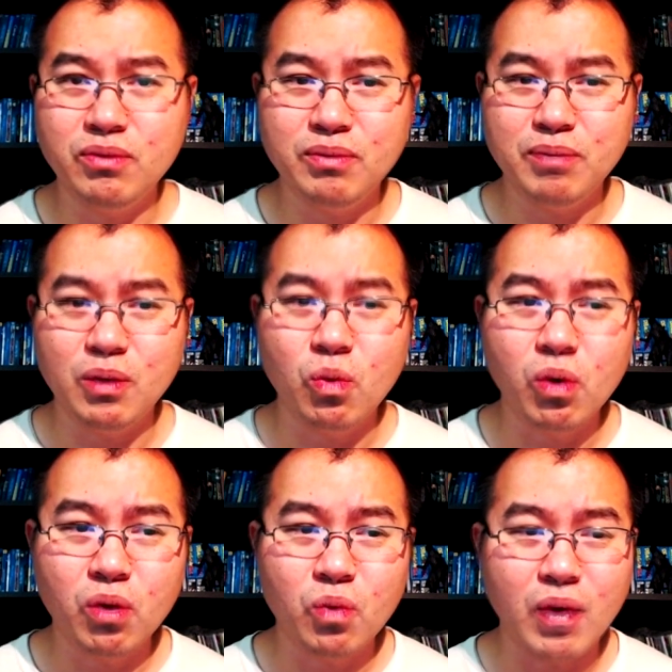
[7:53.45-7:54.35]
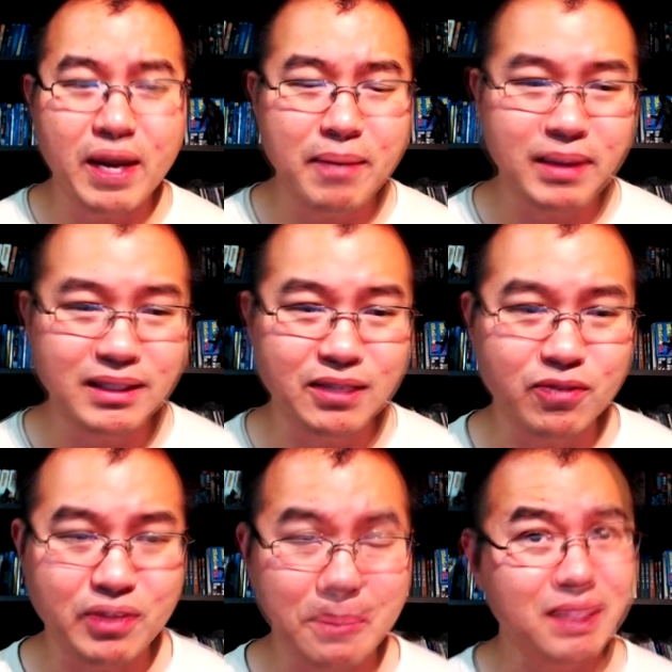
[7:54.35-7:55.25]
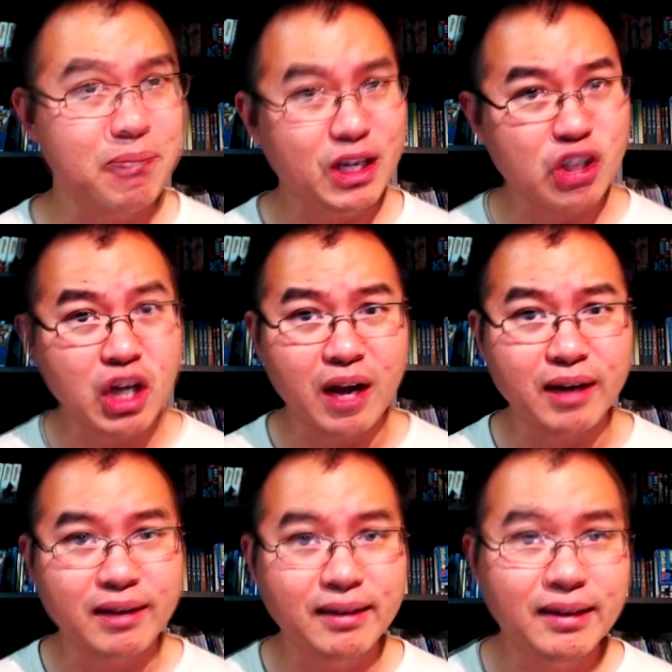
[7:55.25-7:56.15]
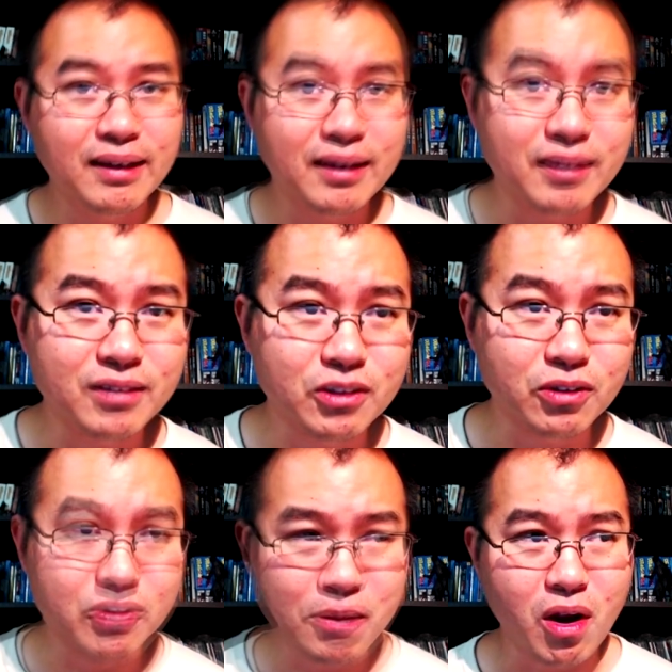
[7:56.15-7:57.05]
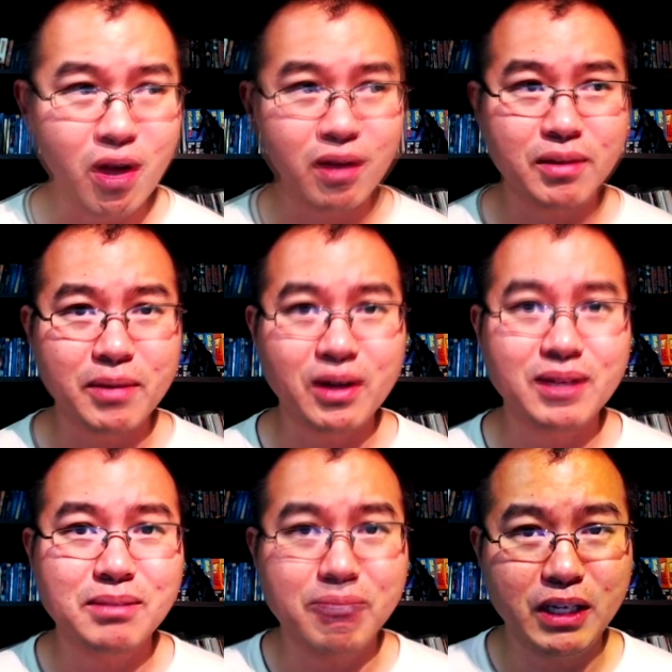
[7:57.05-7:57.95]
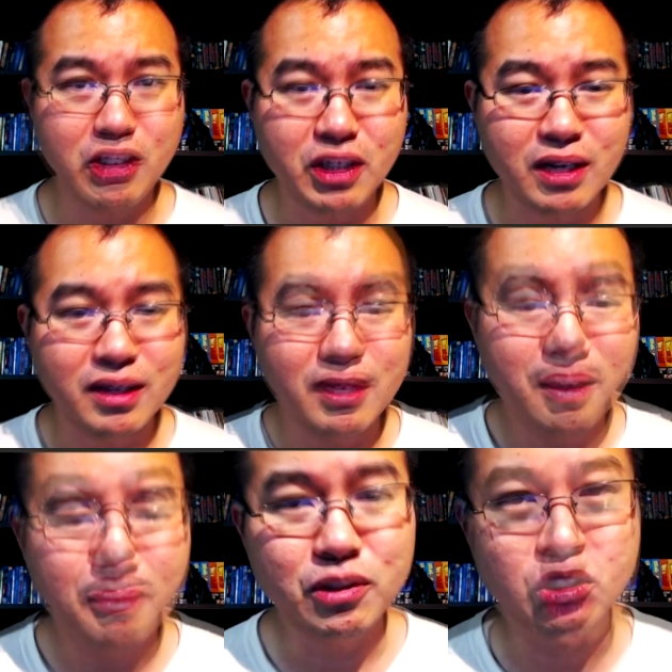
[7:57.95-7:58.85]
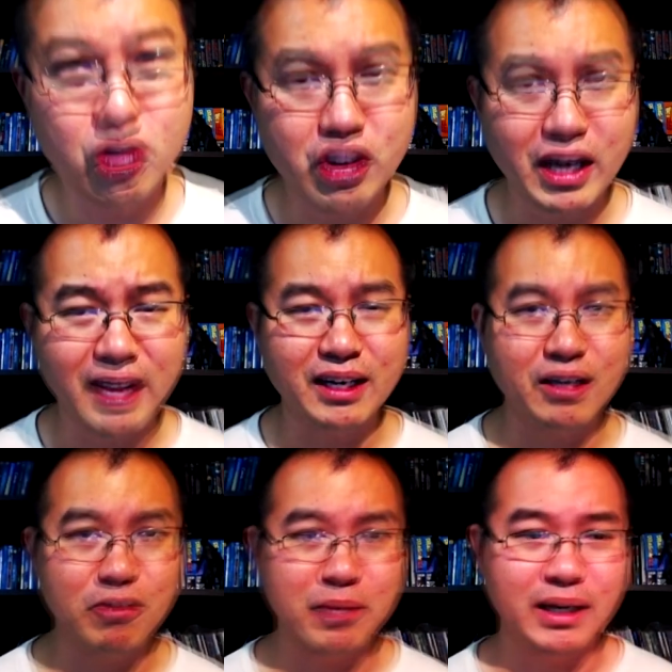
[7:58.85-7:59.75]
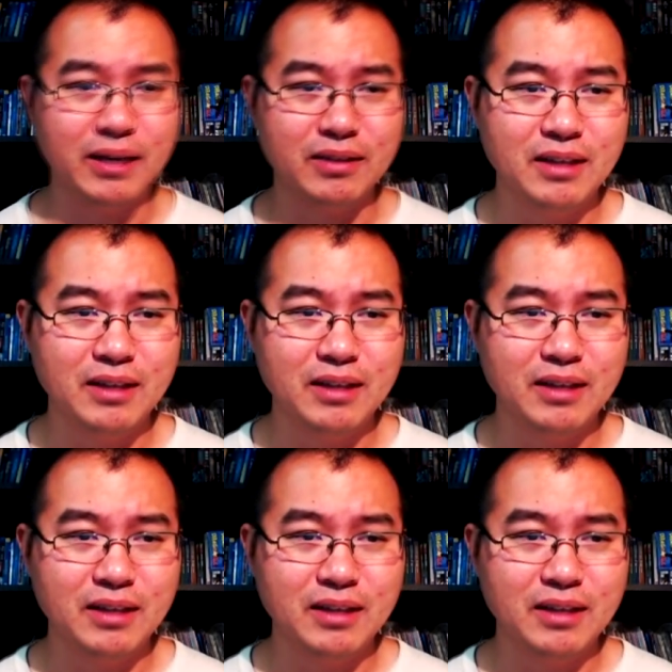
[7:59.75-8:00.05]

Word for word: But worldwide makes a difference. I mean, it's a big chunk. Don't get me wrong. America is a big chunk, but so is China and everybody else.